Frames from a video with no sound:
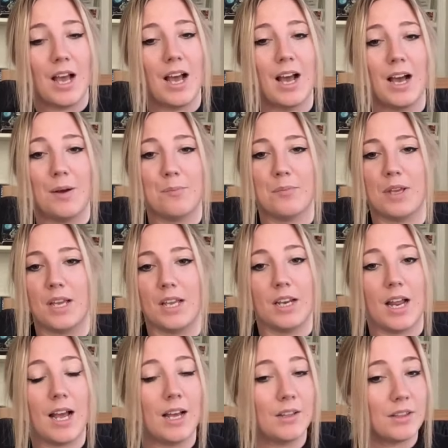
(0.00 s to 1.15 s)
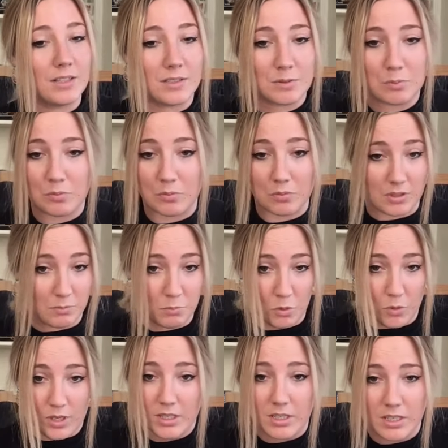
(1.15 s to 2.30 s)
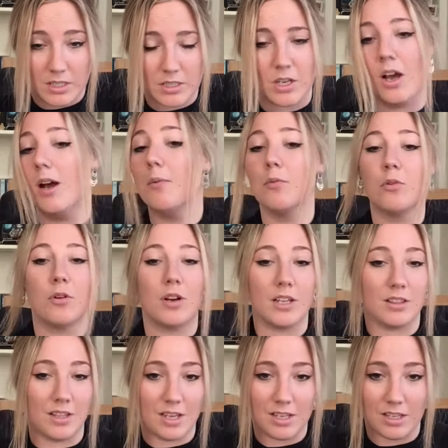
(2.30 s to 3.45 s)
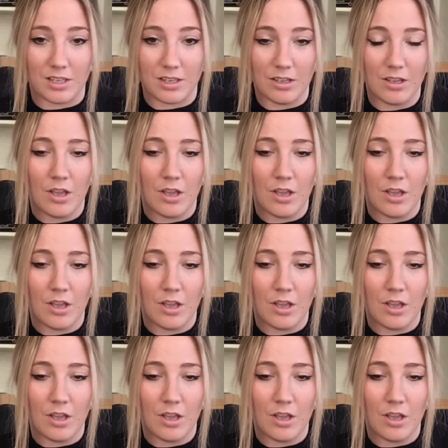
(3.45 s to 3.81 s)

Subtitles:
And at this point in time, or in that year,